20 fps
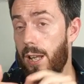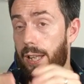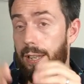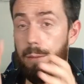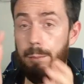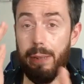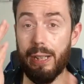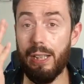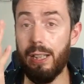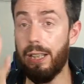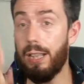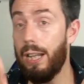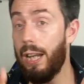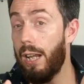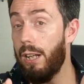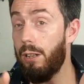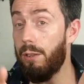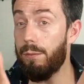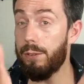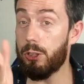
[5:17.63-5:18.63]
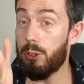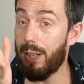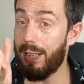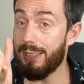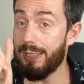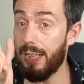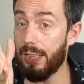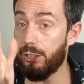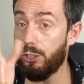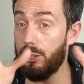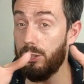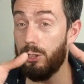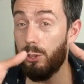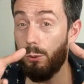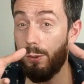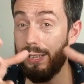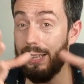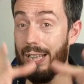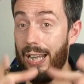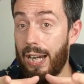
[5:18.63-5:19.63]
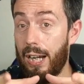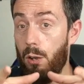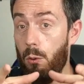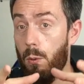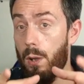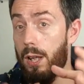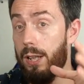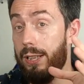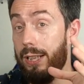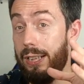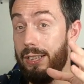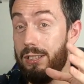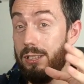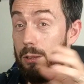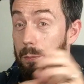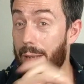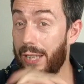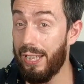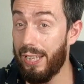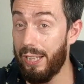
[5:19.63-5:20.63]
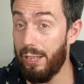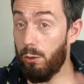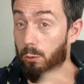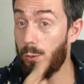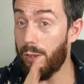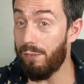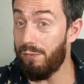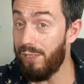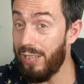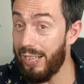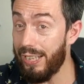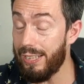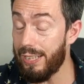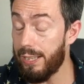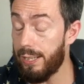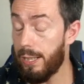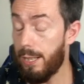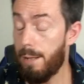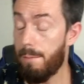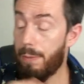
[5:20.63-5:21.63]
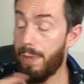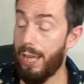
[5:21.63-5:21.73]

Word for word: at the beginning and end of a transaction to allow data to be healed if needed,